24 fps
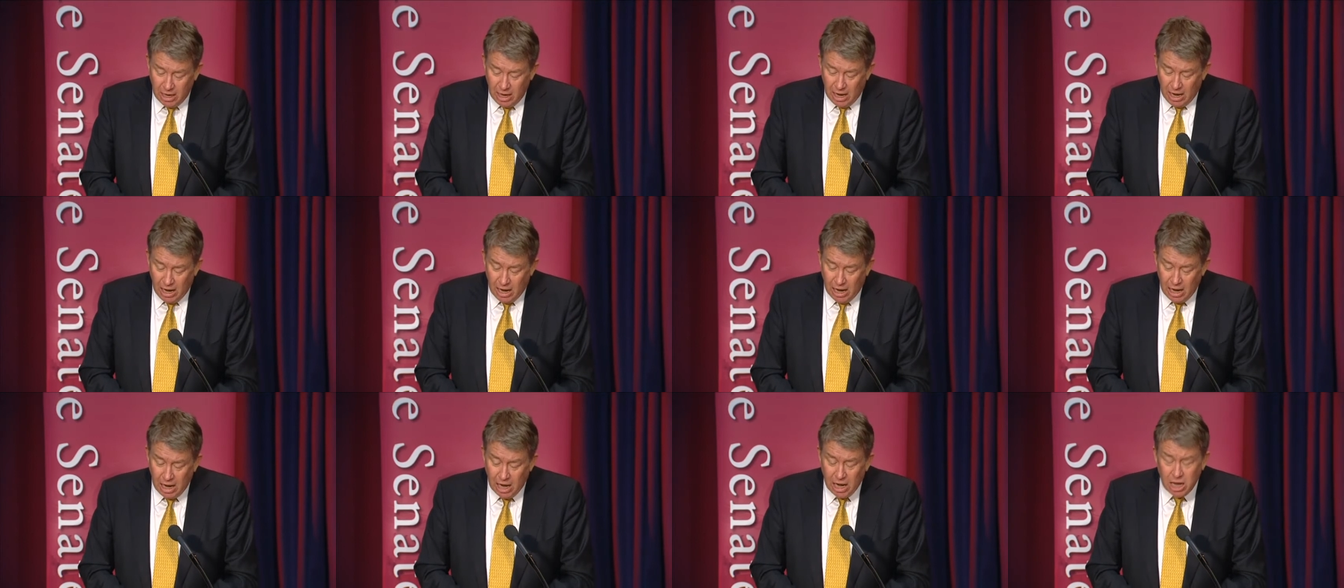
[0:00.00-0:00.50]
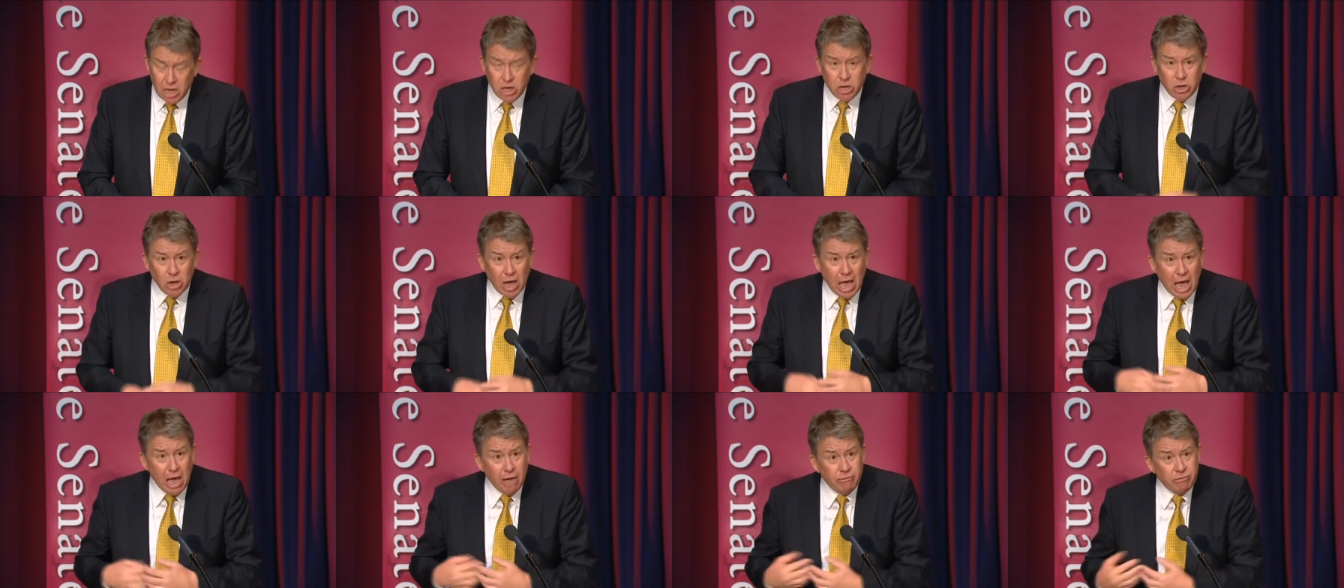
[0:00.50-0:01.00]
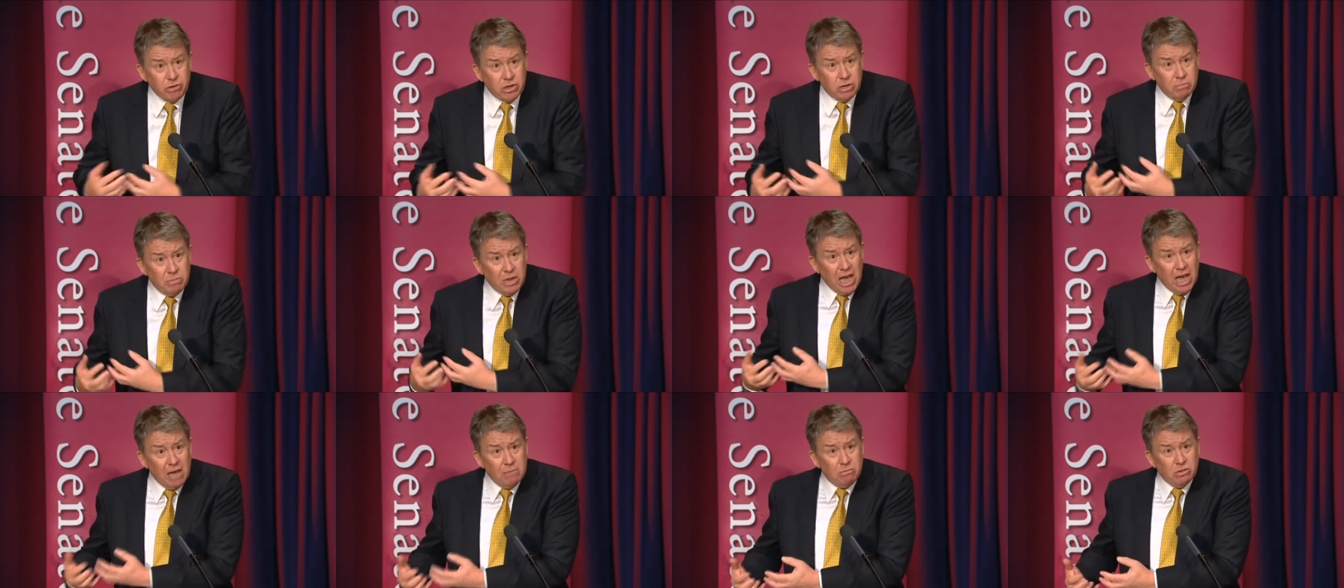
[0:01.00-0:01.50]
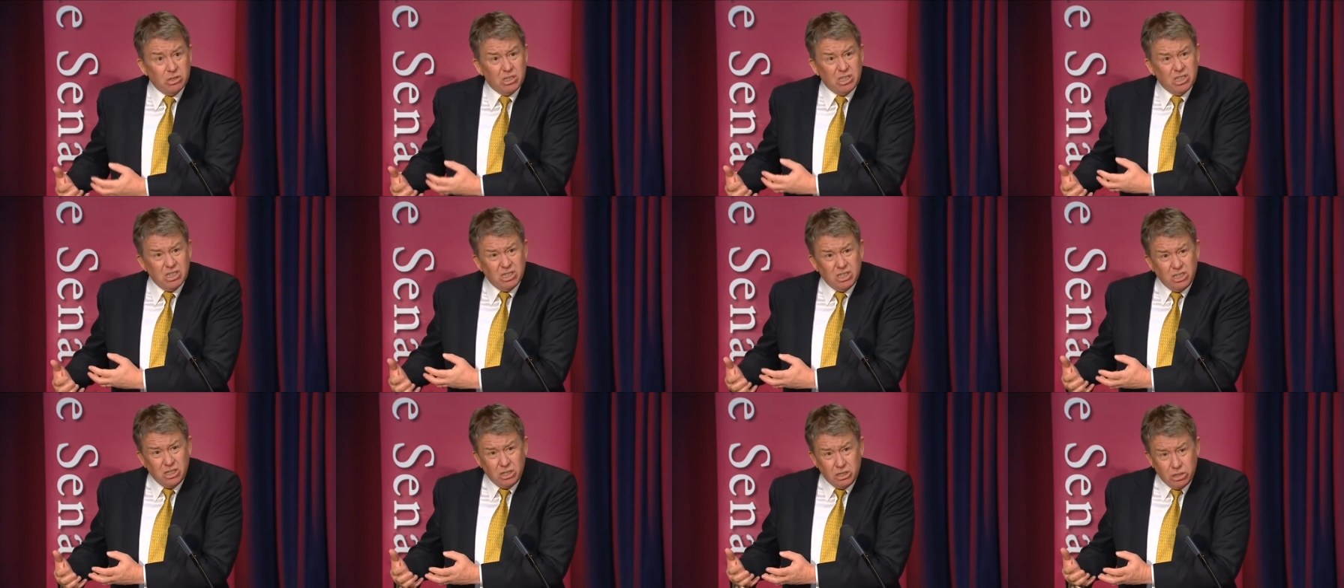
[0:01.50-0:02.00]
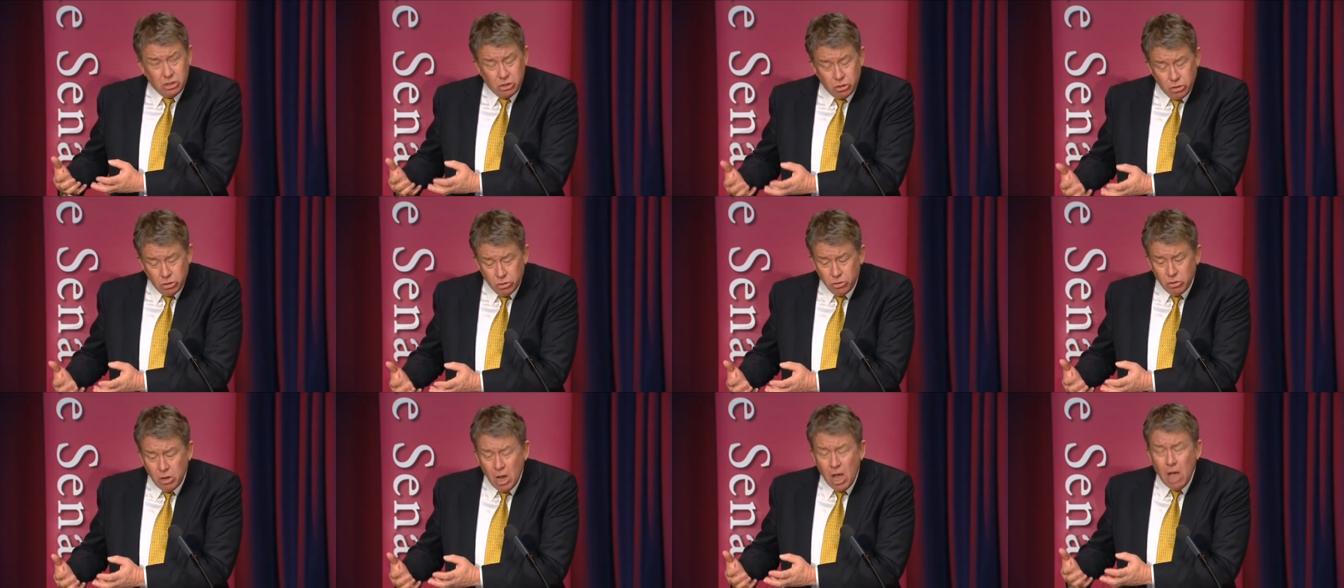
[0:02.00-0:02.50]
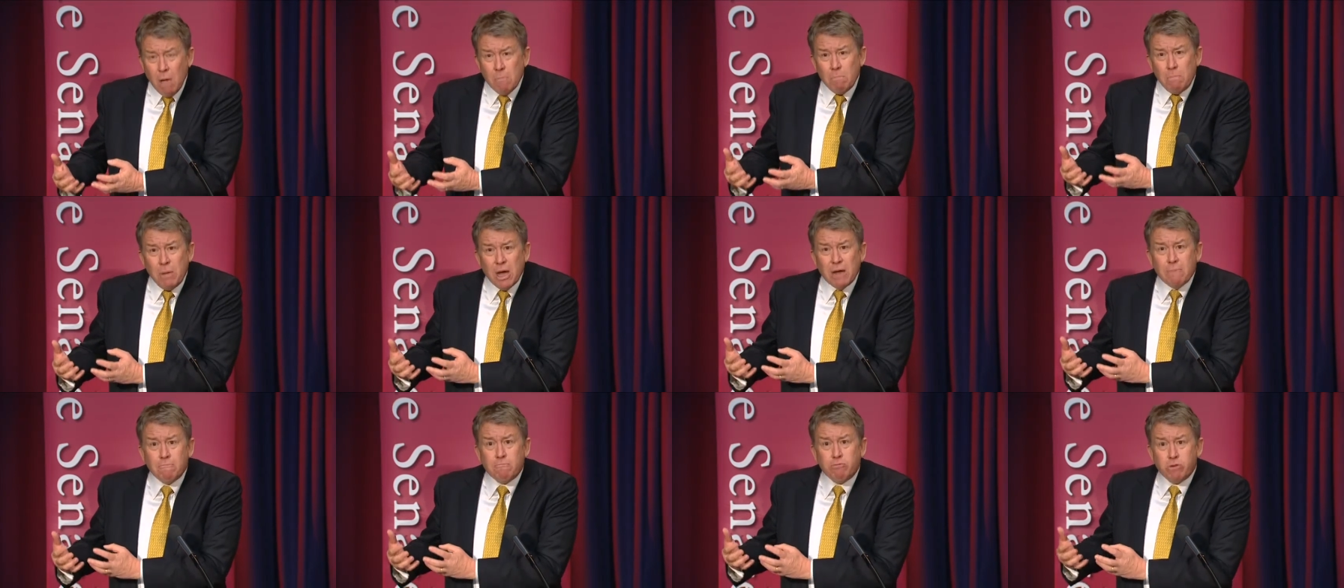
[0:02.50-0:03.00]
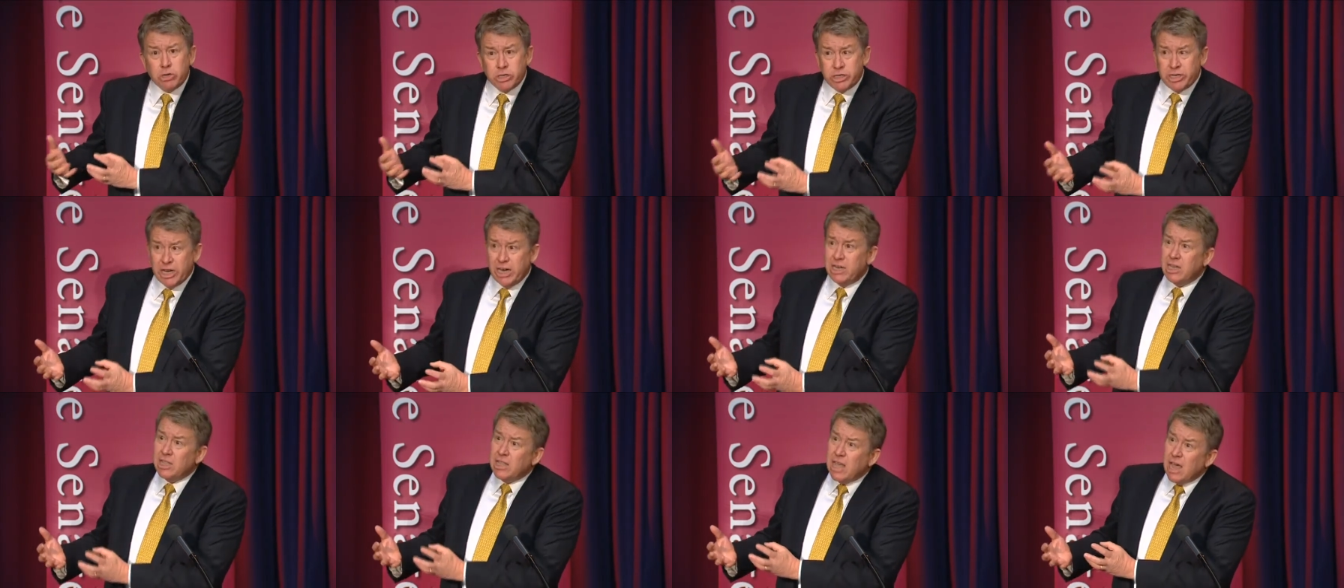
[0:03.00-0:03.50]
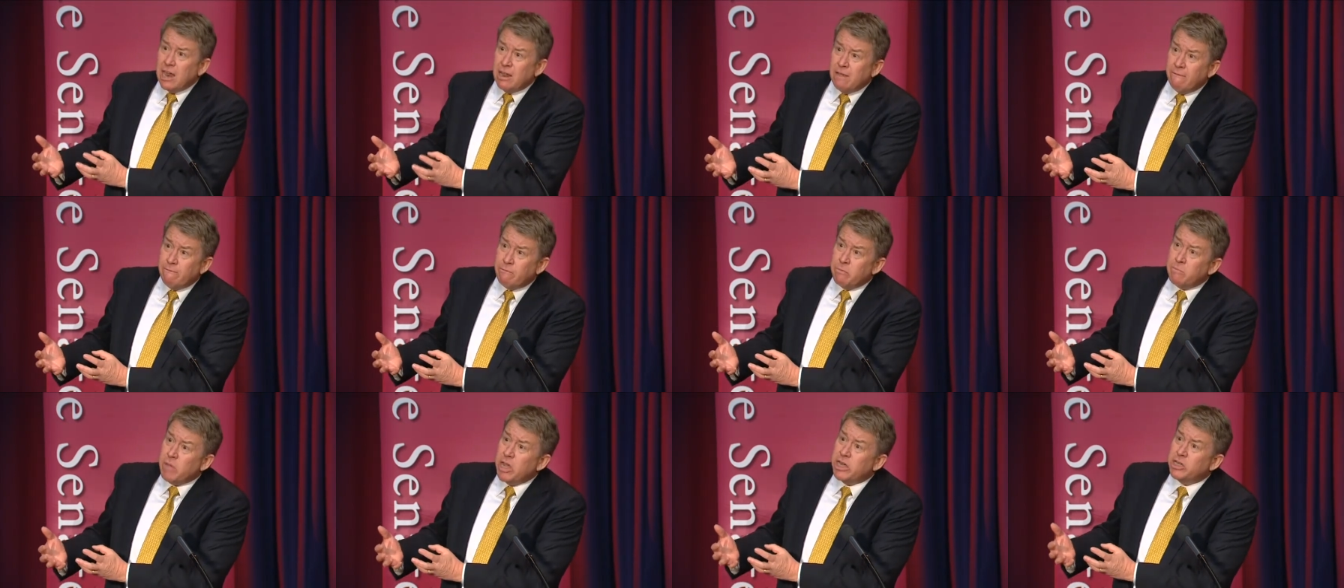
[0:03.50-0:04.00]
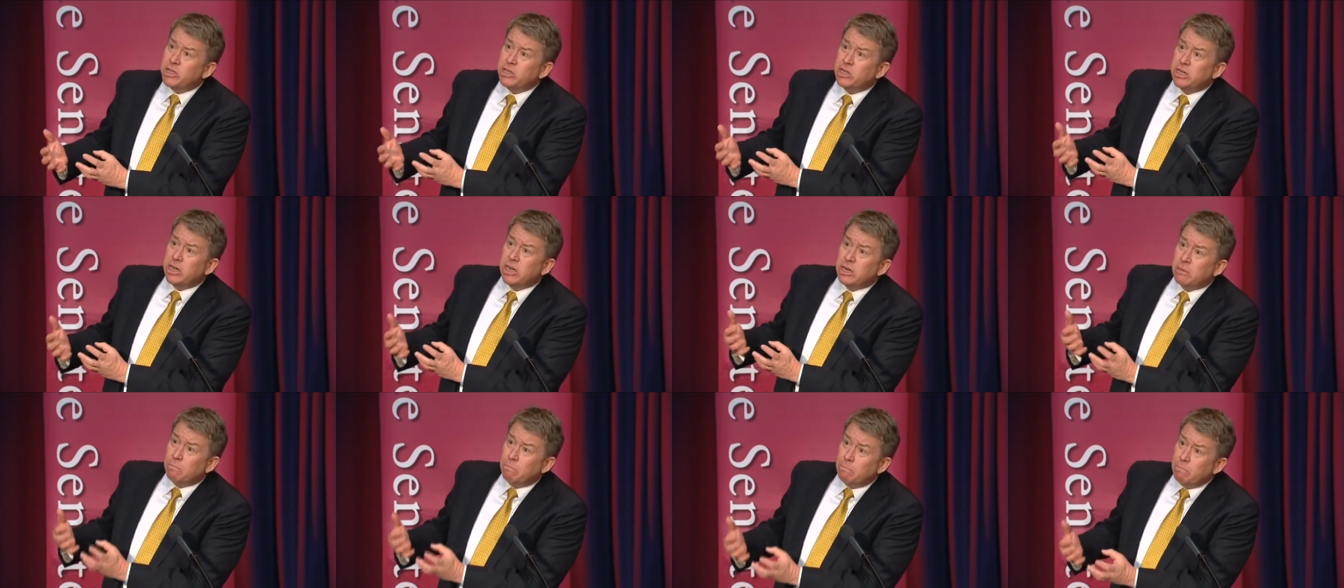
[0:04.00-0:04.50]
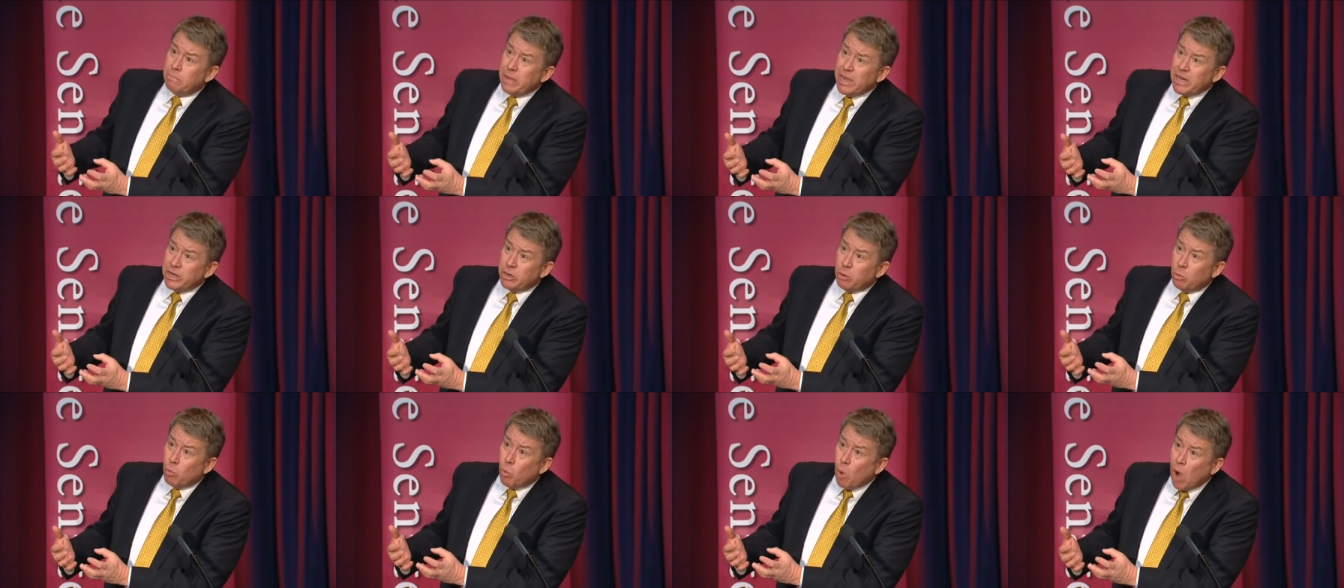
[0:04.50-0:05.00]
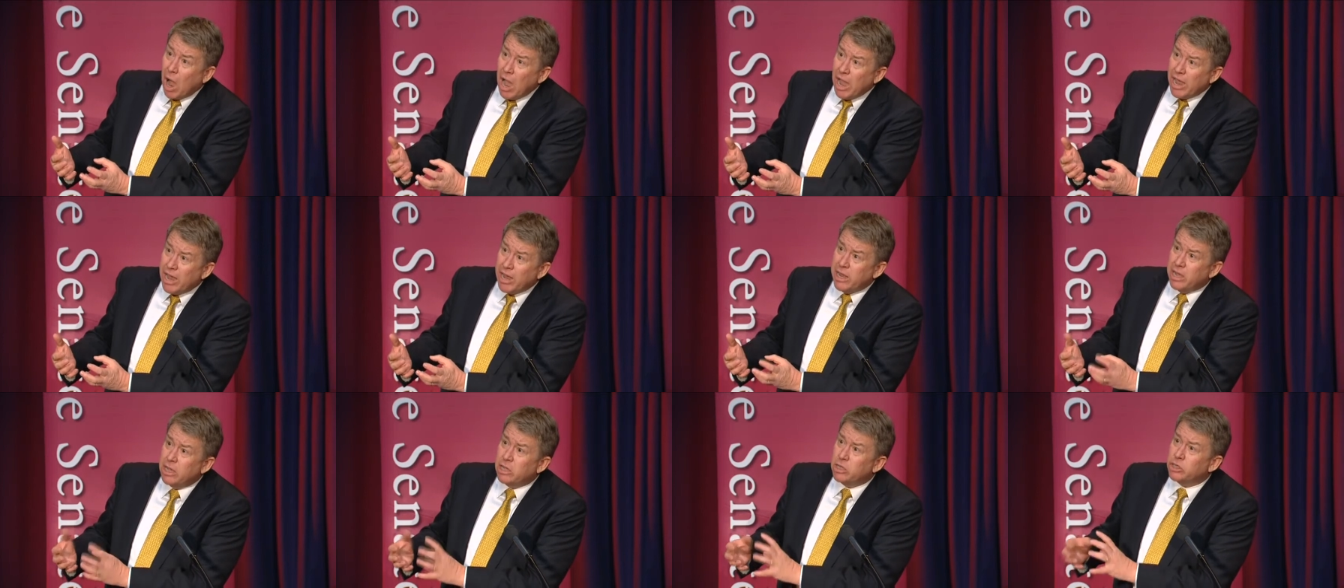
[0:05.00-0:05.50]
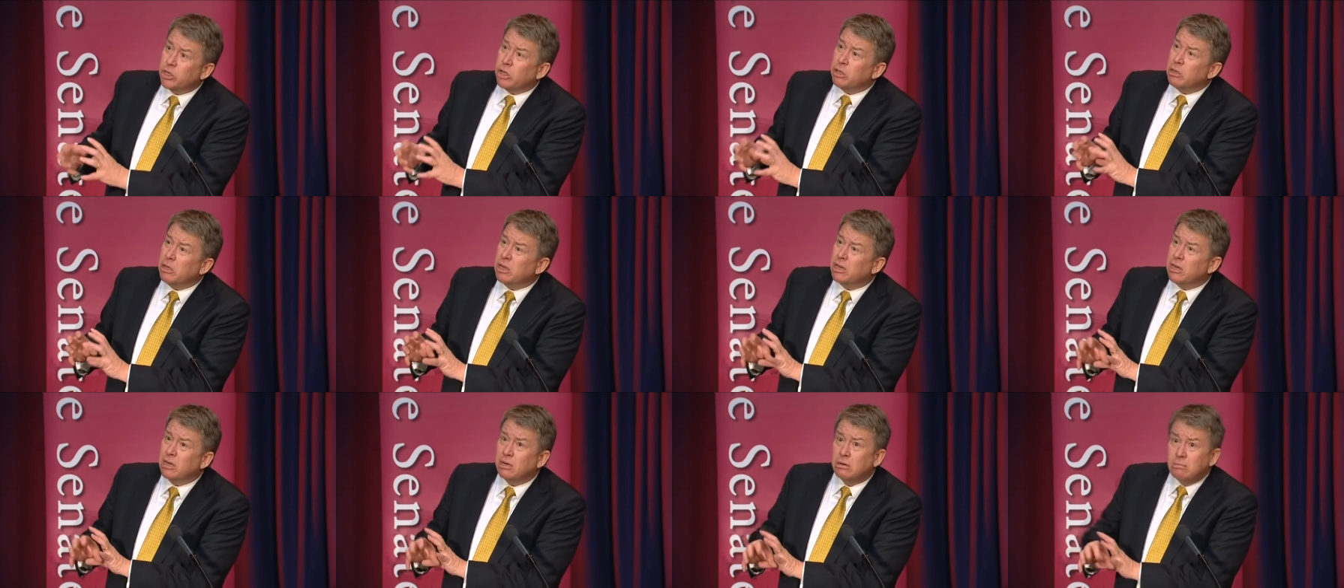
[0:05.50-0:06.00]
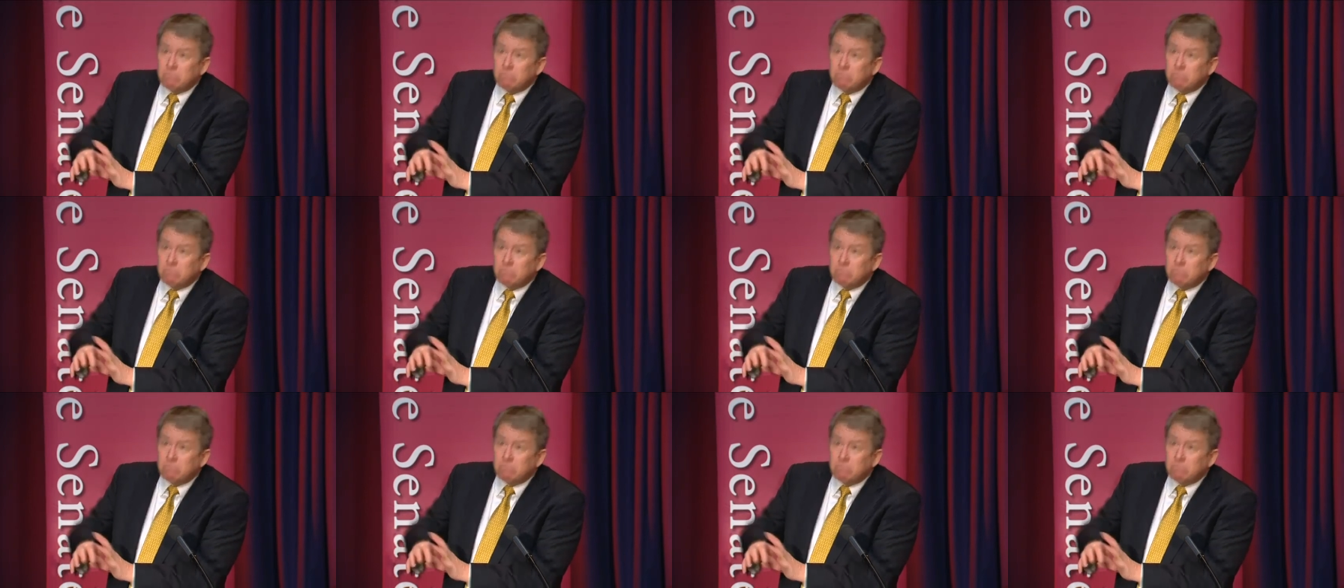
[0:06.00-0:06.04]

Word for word: uh you have to be able to do, but presenting that information in a better way so that